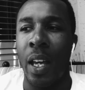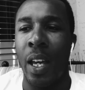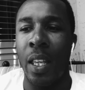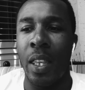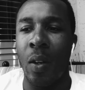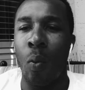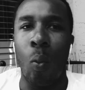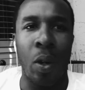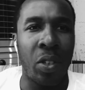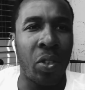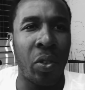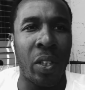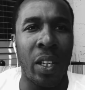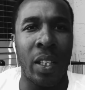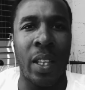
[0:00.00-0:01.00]
And then once
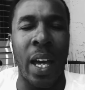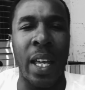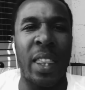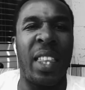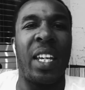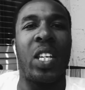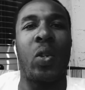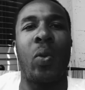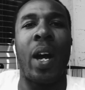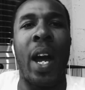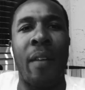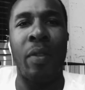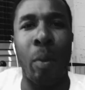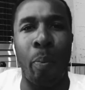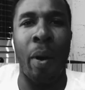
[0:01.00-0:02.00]
you get that, then you'll
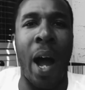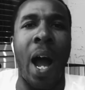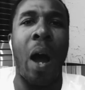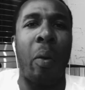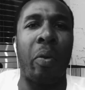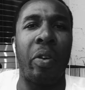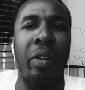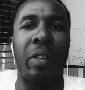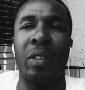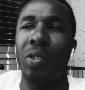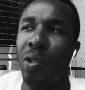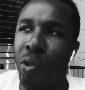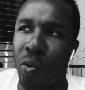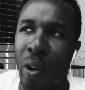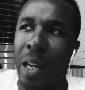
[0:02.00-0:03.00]
have the power and the
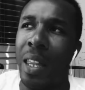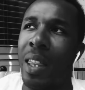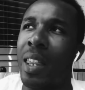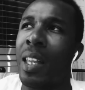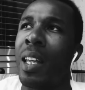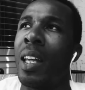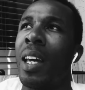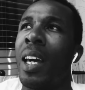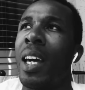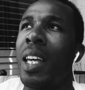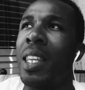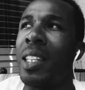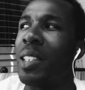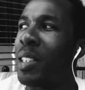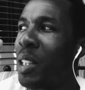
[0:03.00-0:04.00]
strength
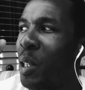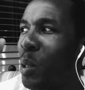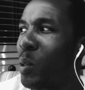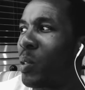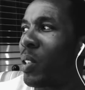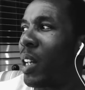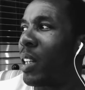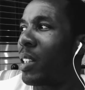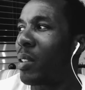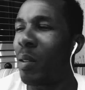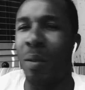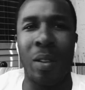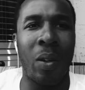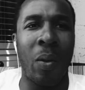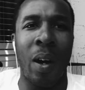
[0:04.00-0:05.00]
and the skill set
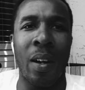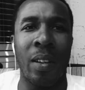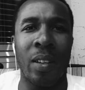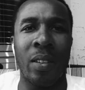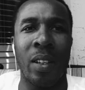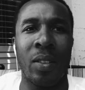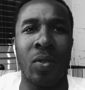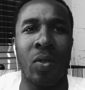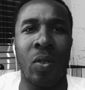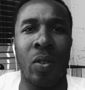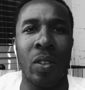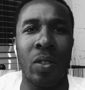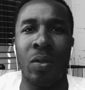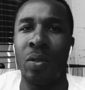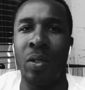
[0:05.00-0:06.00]
to go out and create
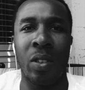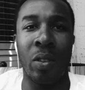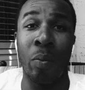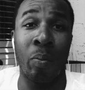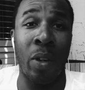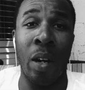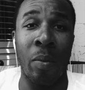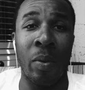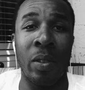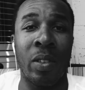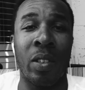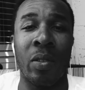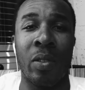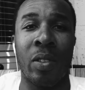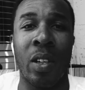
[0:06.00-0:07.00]
stories. You still probably
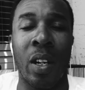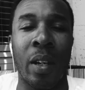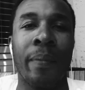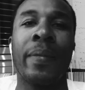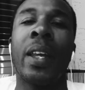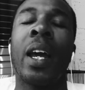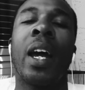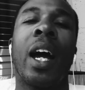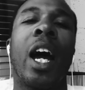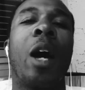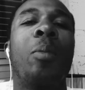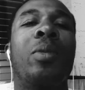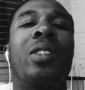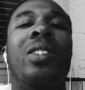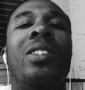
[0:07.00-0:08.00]
still suck.
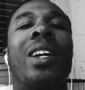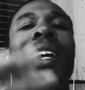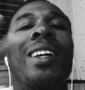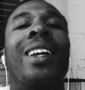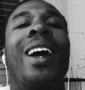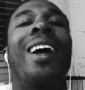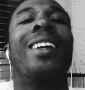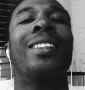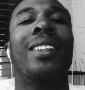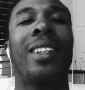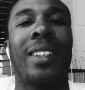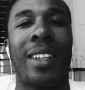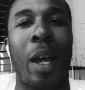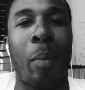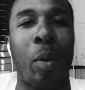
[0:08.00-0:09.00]
I'm just saying that as an
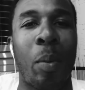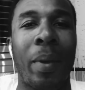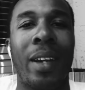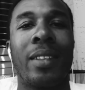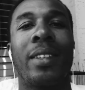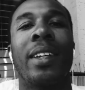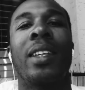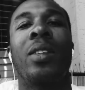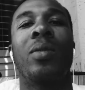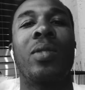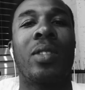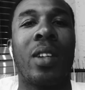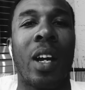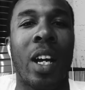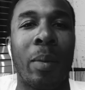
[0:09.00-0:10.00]
example. I'm not saying you
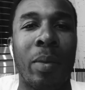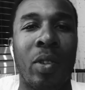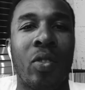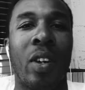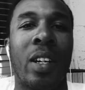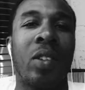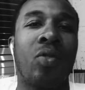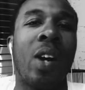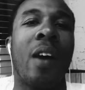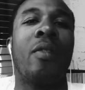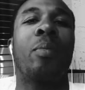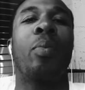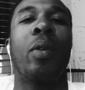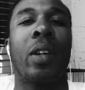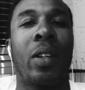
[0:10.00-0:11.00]
suck. I'm just trying to drive a
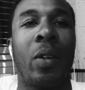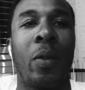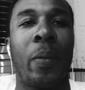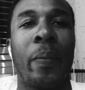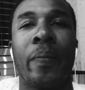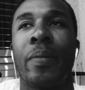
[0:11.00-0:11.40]
point home.